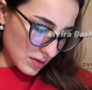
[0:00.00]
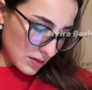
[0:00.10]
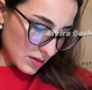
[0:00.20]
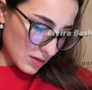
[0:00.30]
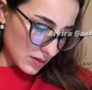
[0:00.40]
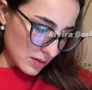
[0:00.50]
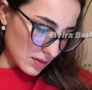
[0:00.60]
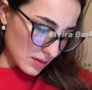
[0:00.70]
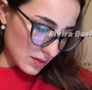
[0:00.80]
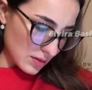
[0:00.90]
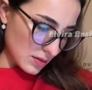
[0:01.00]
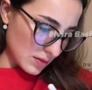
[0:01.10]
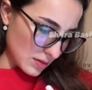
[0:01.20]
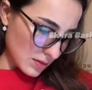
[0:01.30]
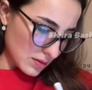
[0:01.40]

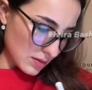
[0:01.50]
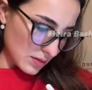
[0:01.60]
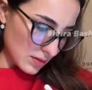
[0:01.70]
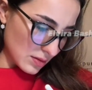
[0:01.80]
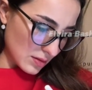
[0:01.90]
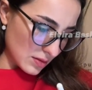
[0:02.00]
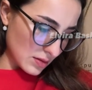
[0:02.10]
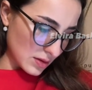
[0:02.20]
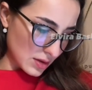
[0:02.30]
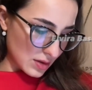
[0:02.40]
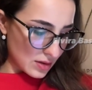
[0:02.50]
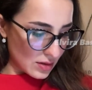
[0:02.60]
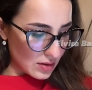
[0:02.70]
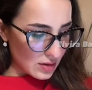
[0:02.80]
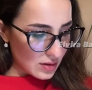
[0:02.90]

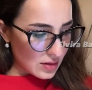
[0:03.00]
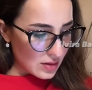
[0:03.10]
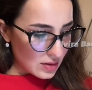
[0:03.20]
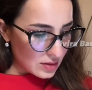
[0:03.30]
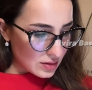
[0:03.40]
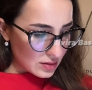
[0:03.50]
(no one is talking)